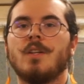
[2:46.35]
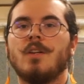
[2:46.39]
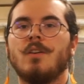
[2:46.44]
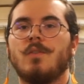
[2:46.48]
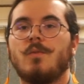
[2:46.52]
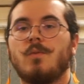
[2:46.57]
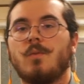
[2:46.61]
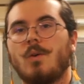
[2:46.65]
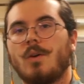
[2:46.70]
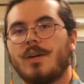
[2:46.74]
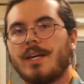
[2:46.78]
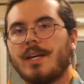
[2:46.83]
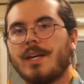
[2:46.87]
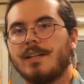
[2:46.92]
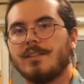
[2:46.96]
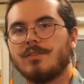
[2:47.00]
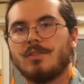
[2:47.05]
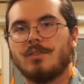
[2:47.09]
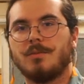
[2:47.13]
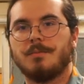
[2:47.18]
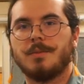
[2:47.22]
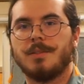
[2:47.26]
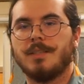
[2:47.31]
forecast
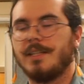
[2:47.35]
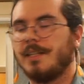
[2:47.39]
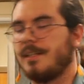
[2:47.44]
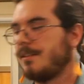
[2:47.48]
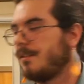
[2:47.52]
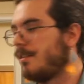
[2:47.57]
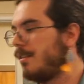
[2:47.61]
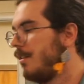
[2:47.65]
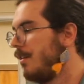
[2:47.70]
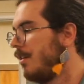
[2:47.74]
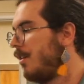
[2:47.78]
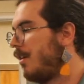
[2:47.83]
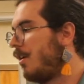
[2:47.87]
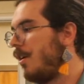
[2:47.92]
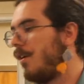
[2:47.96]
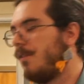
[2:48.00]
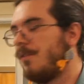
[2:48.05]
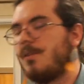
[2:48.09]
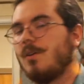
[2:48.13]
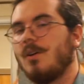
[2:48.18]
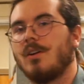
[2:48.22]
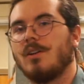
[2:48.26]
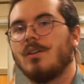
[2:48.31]
or predict
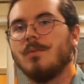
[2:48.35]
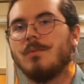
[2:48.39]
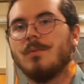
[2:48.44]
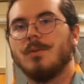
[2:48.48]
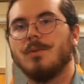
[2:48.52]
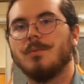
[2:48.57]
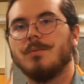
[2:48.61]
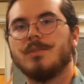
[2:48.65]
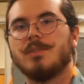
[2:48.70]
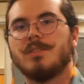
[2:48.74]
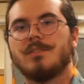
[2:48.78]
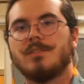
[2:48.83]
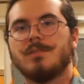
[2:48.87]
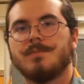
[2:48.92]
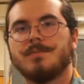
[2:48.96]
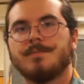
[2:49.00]
harmful algal blooms.